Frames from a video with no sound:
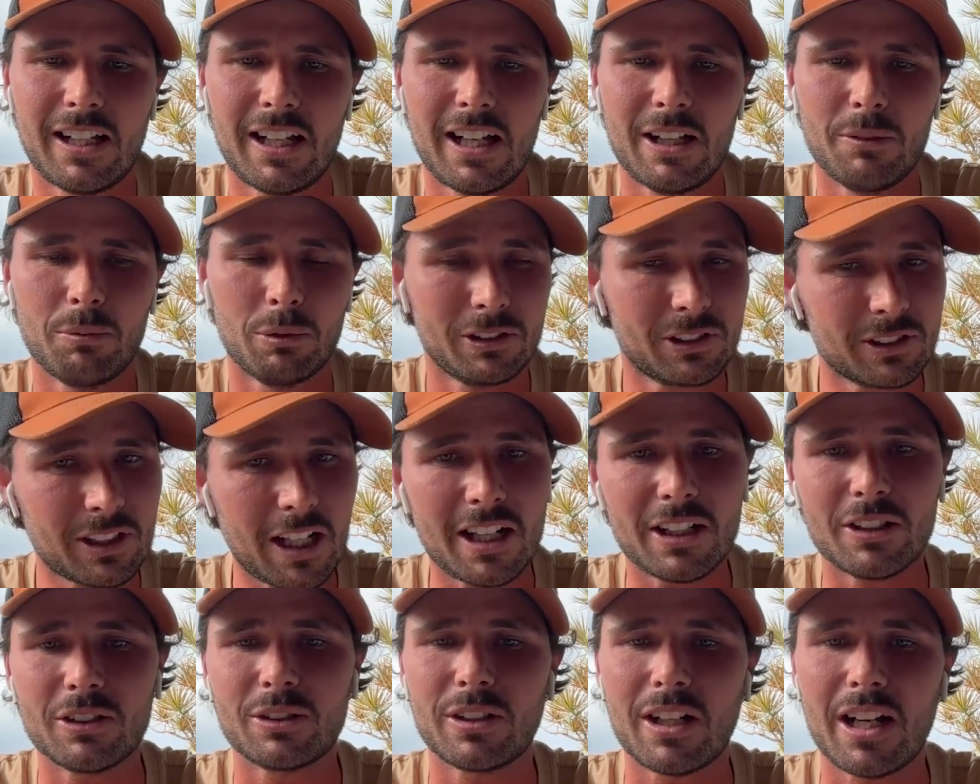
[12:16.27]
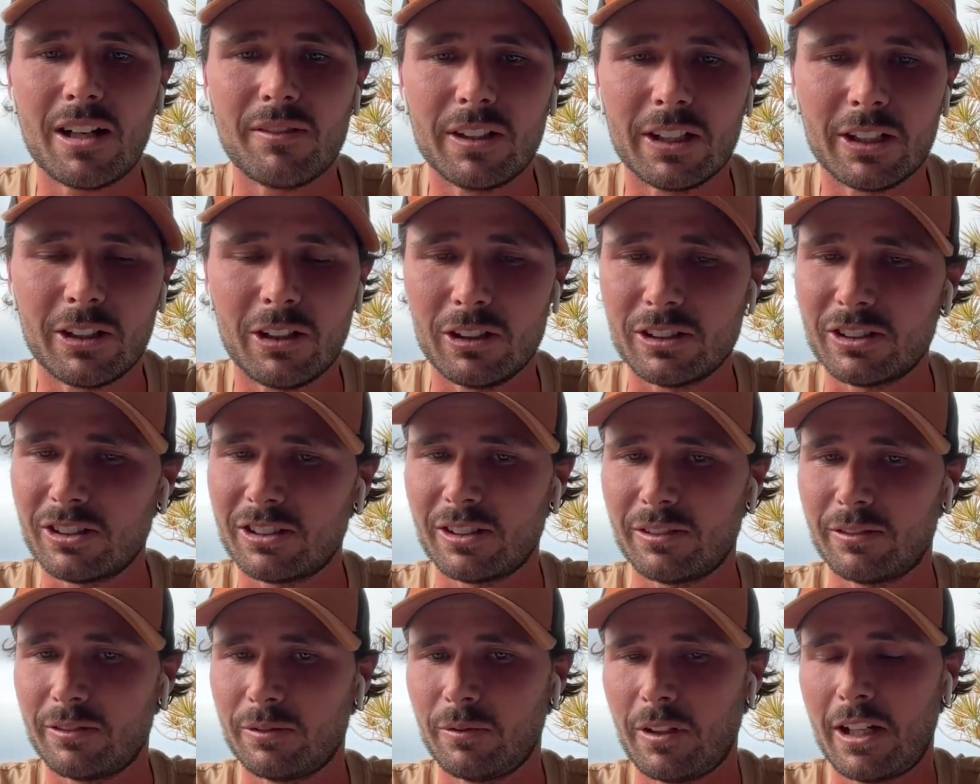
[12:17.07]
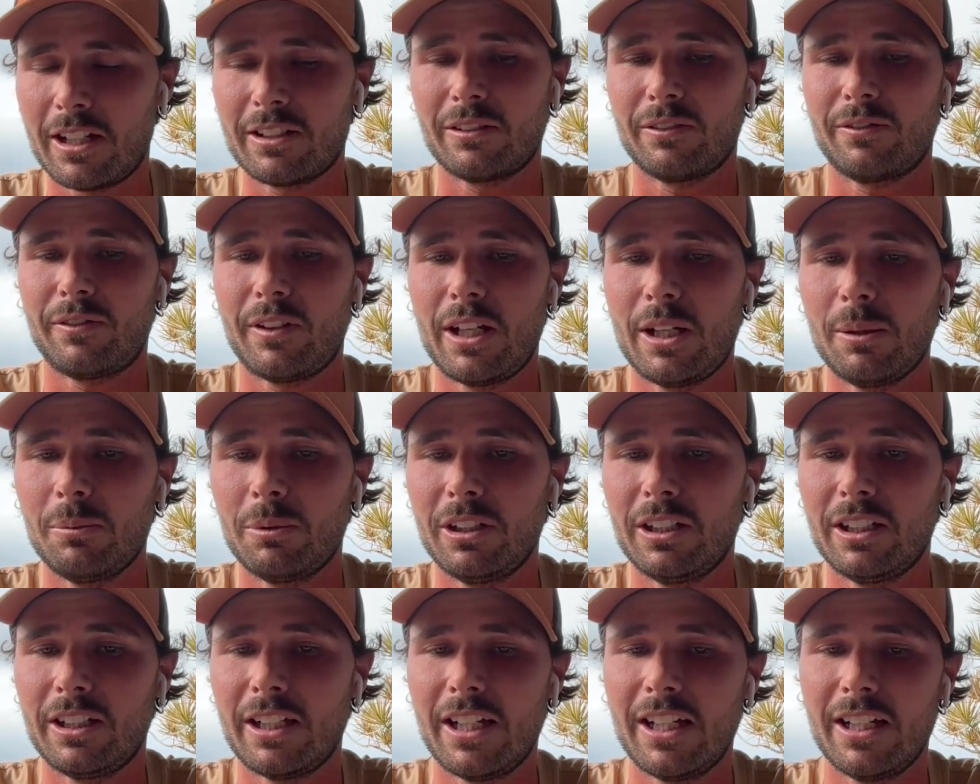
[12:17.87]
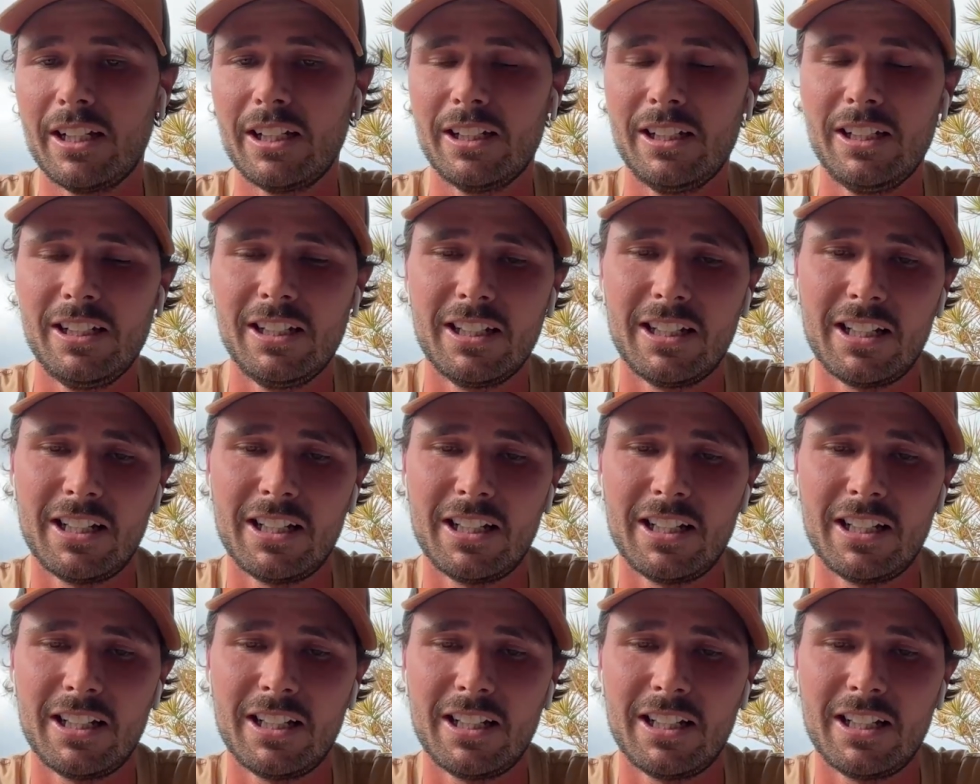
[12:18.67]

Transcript: and we started traveling Oz as a, as a family again.